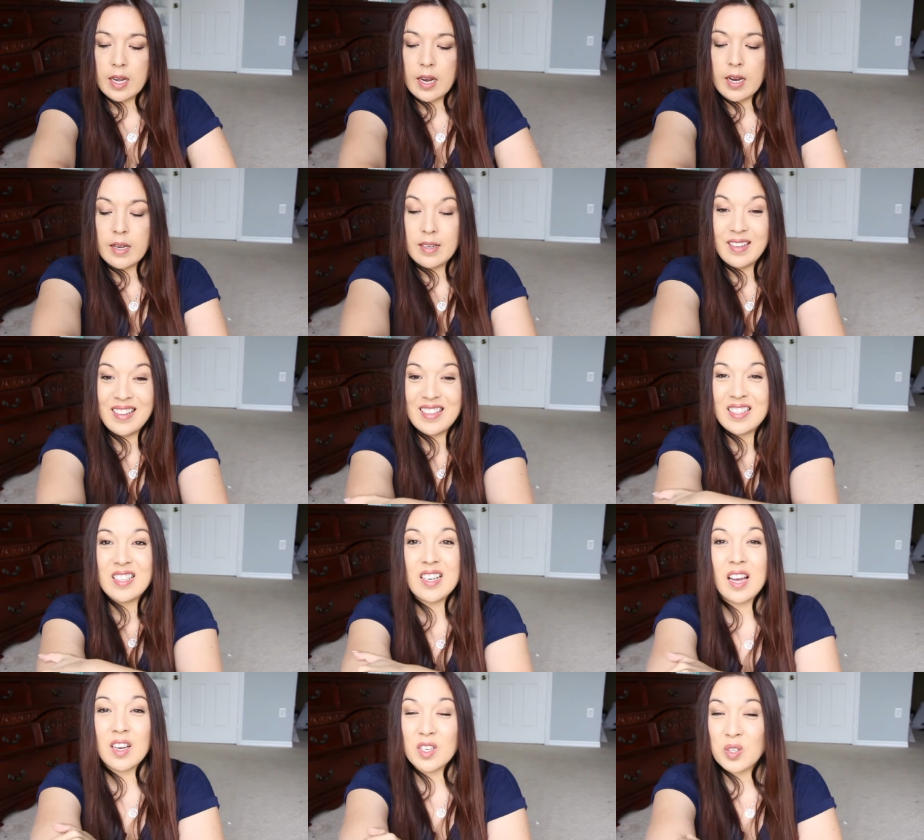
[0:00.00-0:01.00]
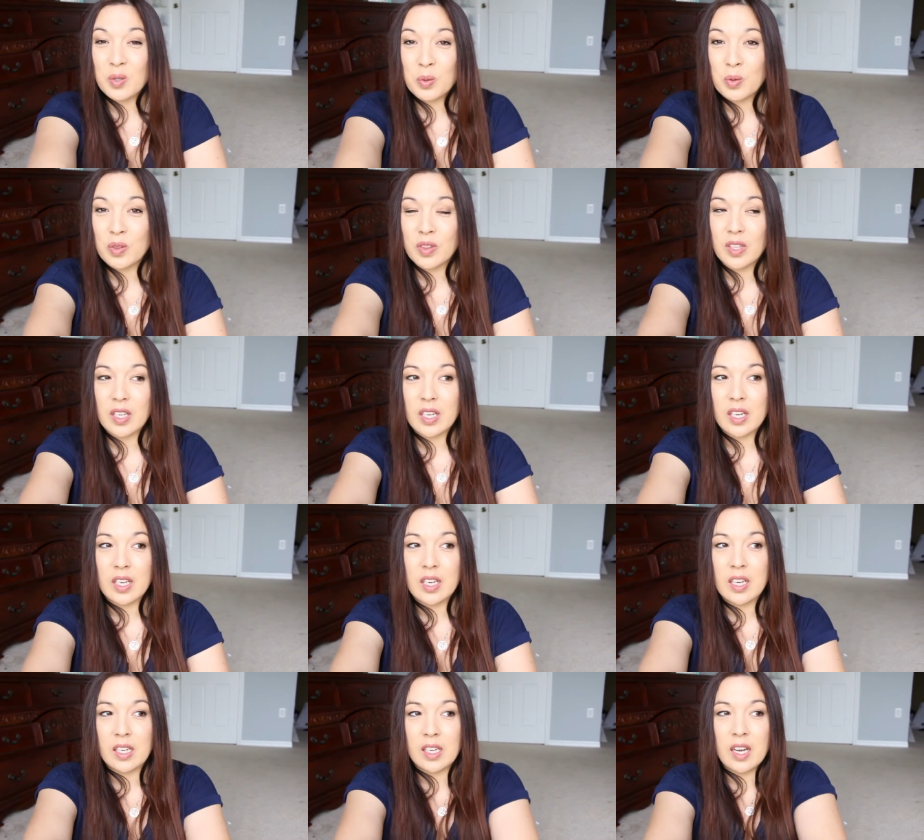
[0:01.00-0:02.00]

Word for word: and it's not too thick. It